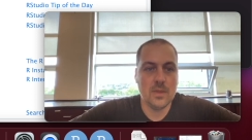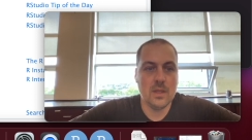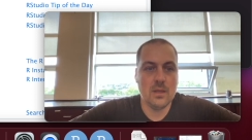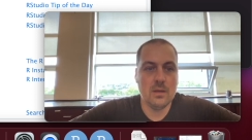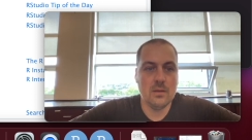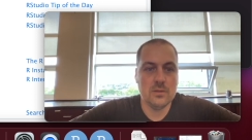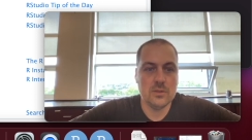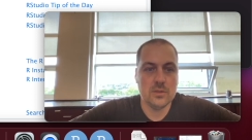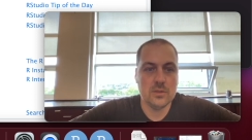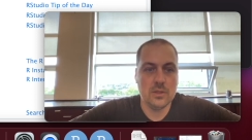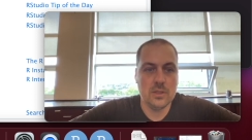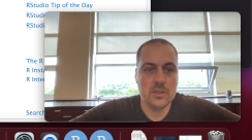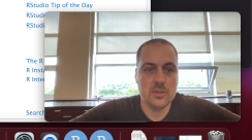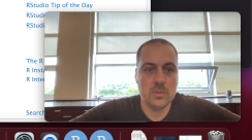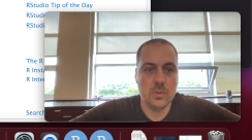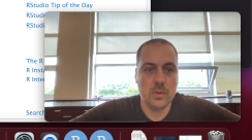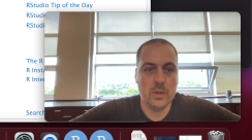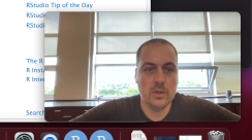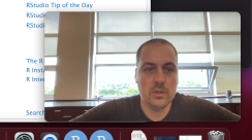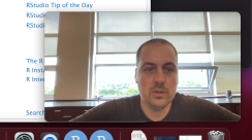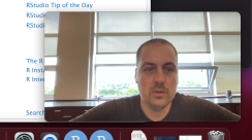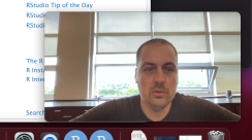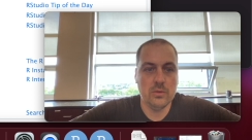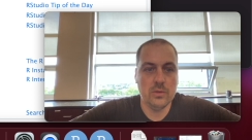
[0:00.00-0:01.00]
So that's what
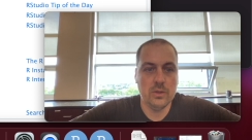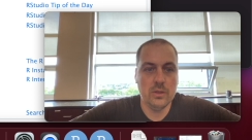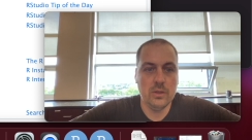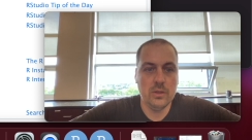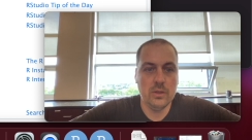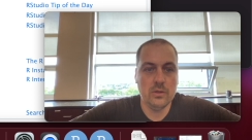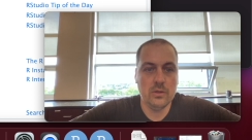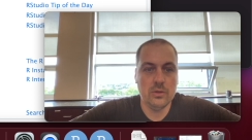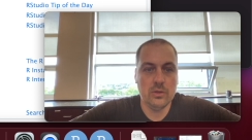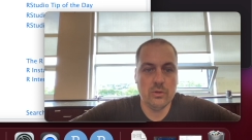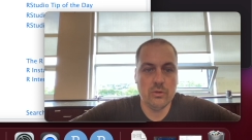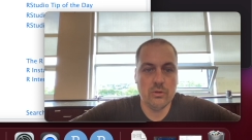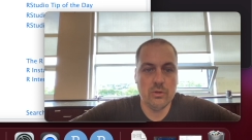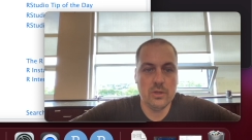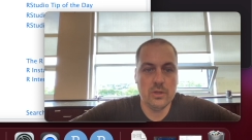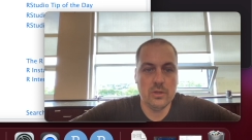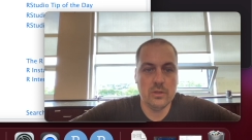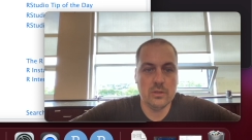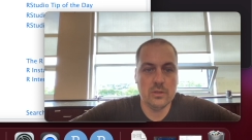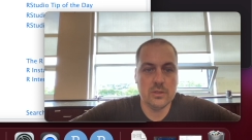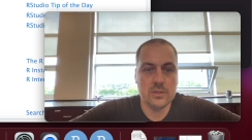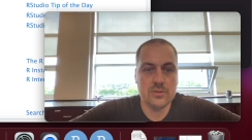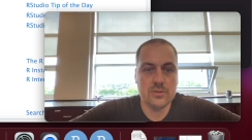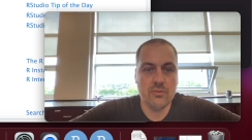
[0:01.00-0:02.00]
you're doing here, and you're
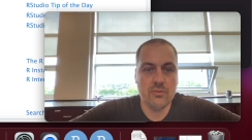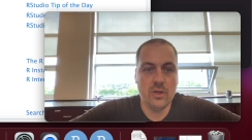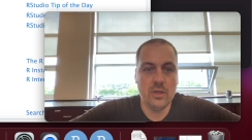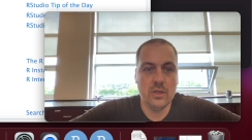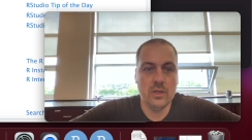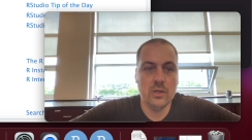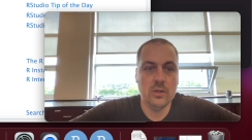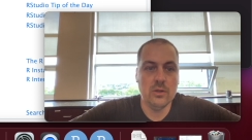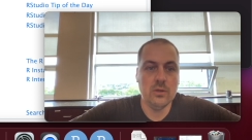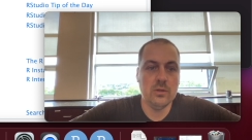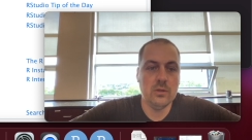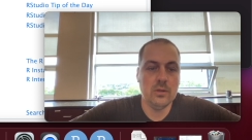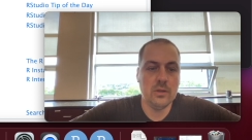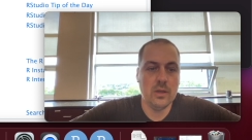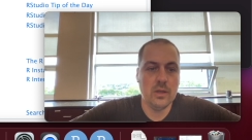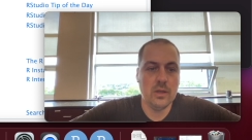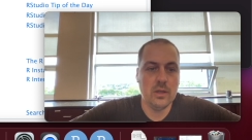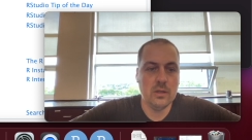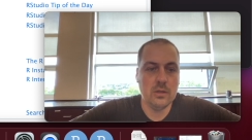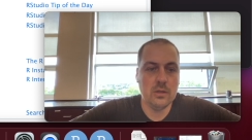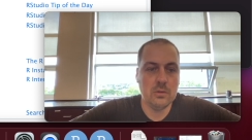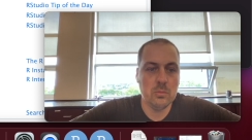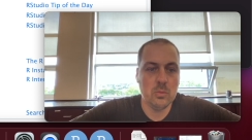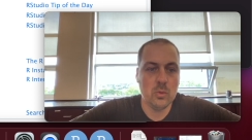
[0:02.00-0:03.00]
reading this file and
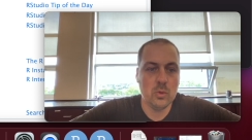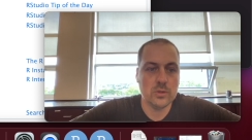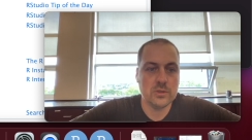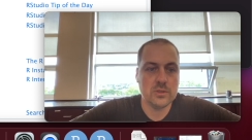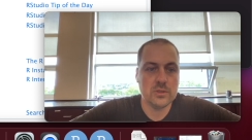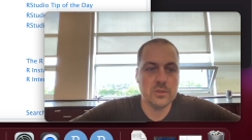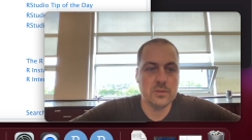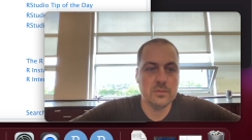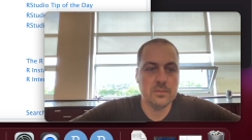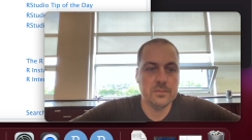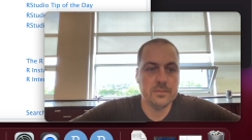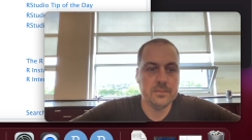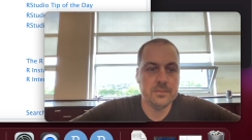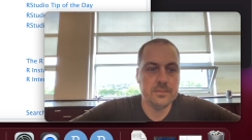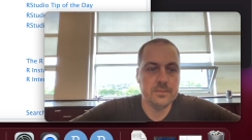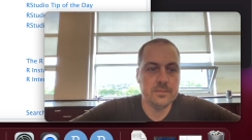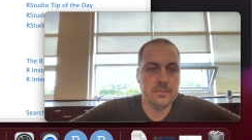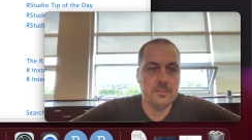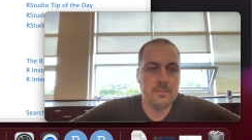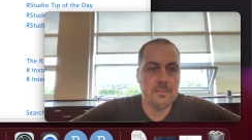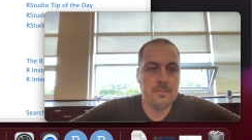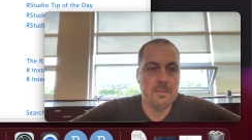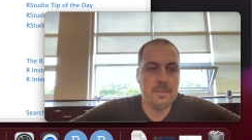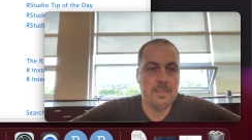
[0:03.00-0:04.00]
it imports it.
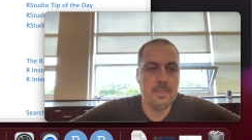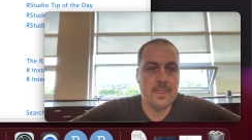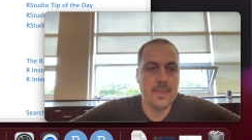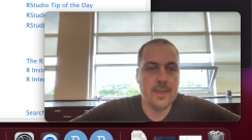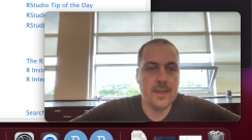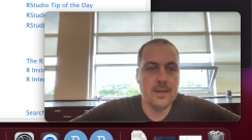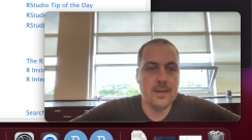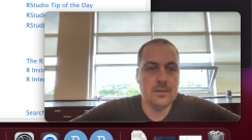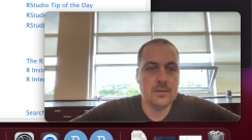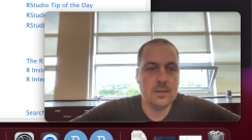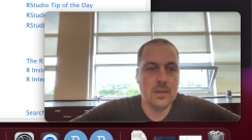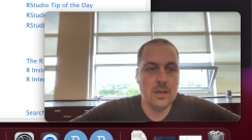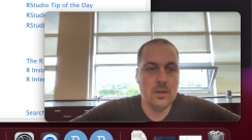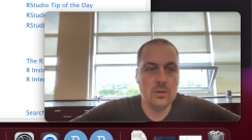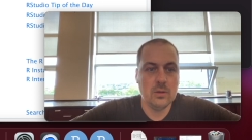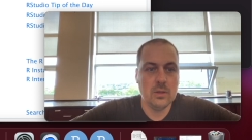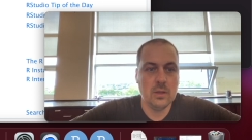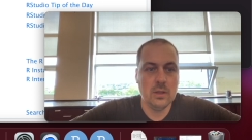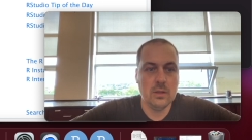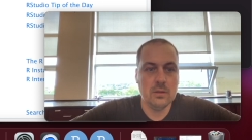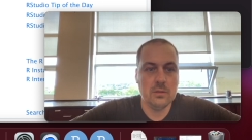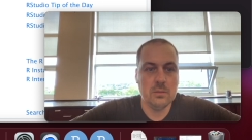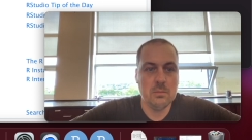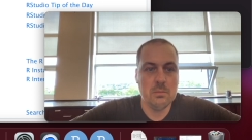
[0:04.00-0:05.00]
To
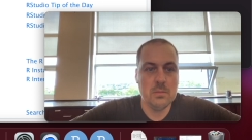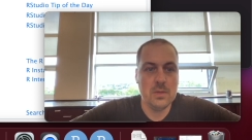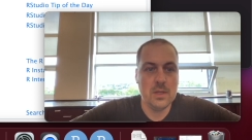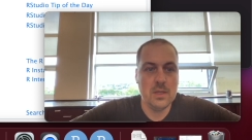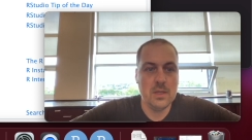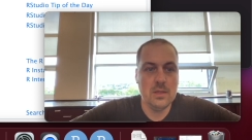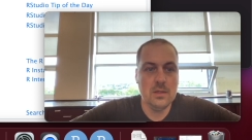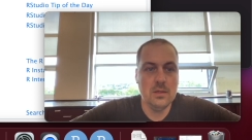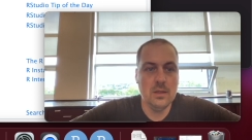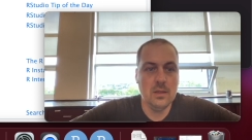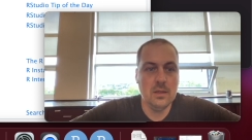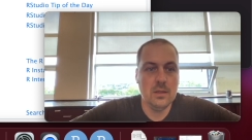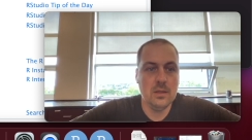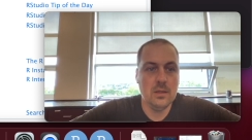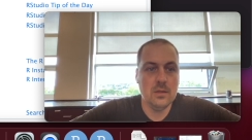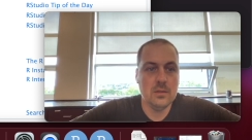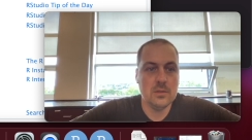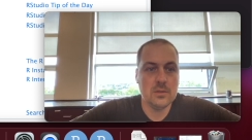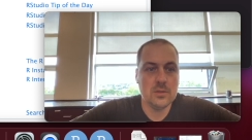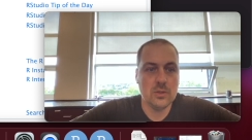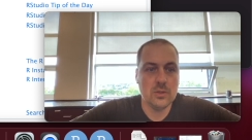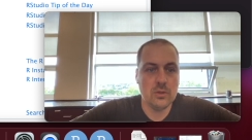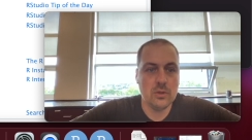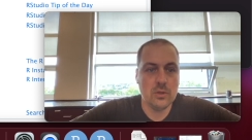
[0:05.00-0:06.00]
calculate the mean,
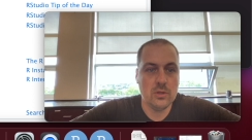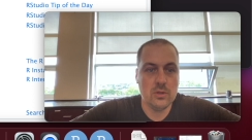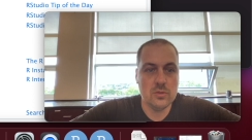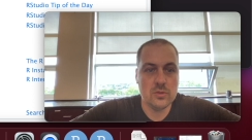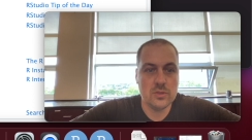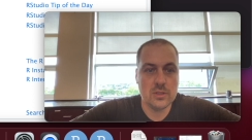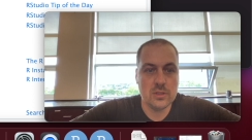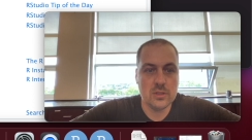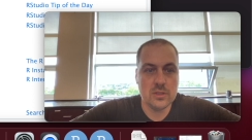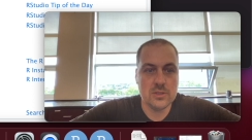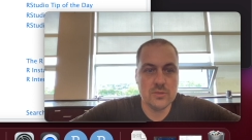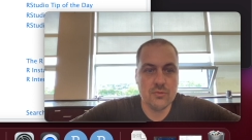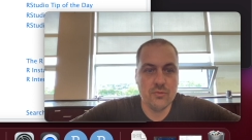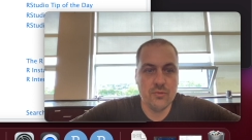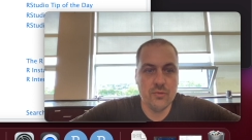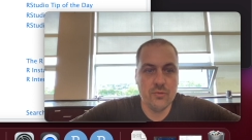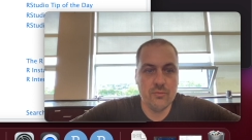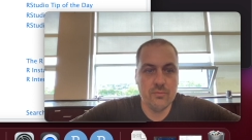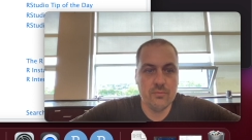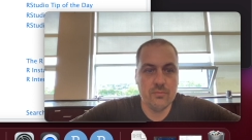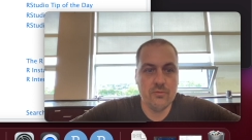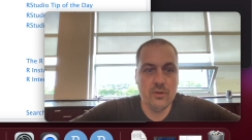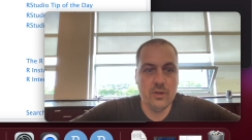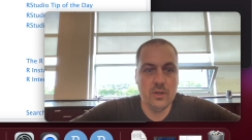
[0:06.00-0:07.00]
so you're using this
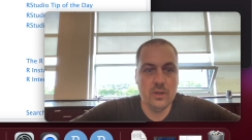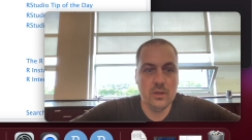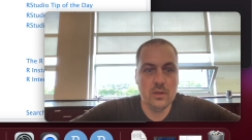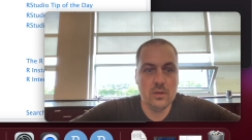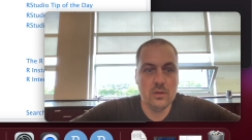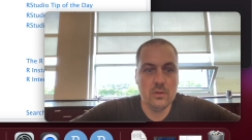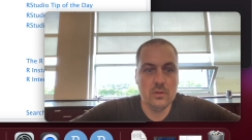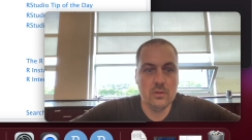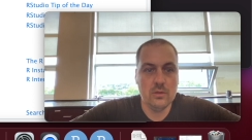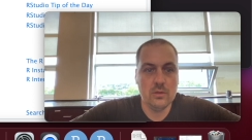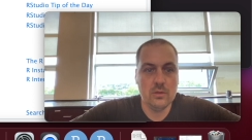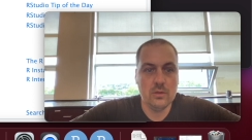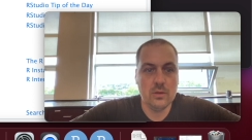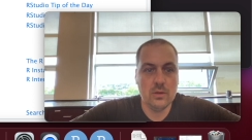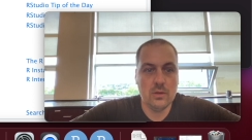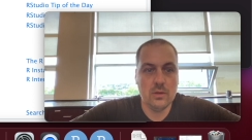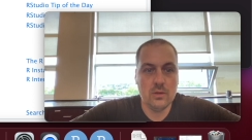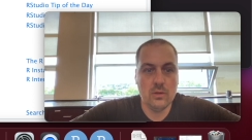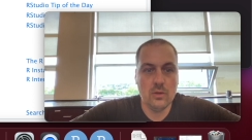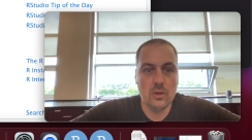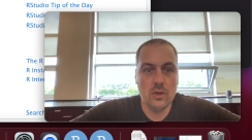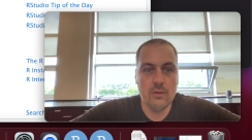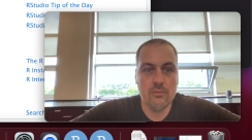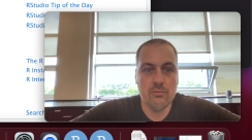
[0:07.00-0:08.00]
file,
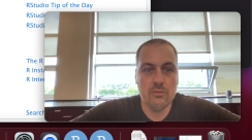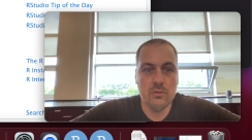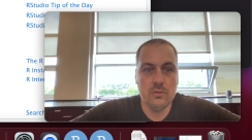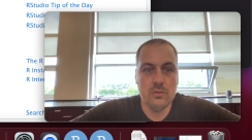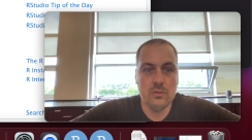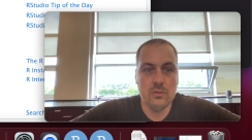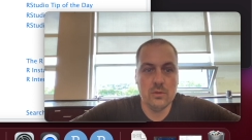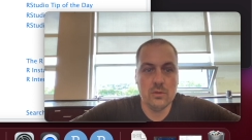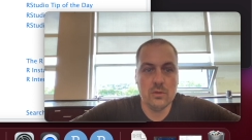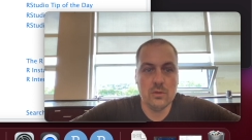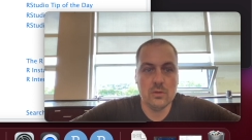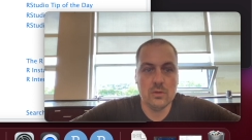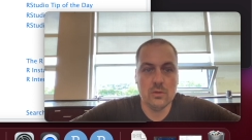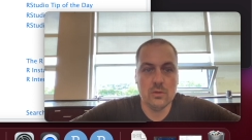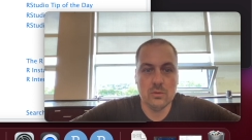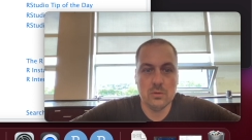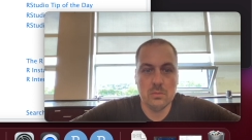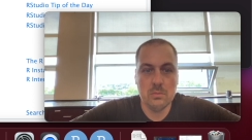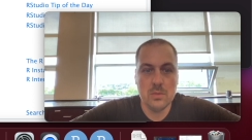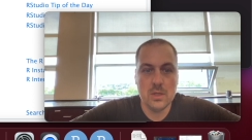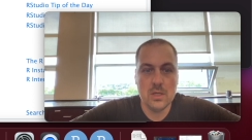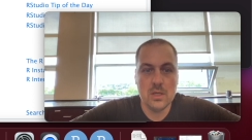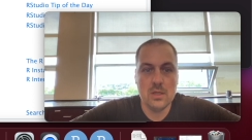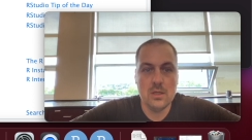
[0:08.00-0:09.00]
you're doing the
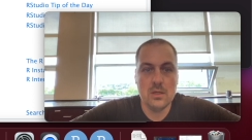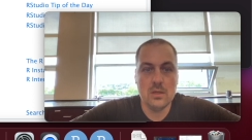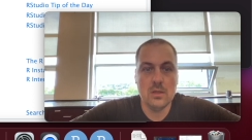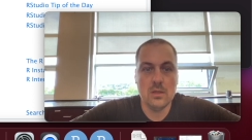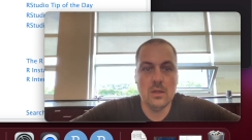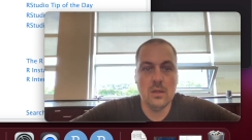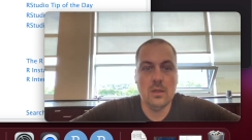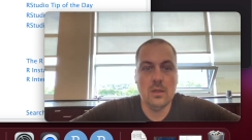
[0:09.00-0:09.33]
mean,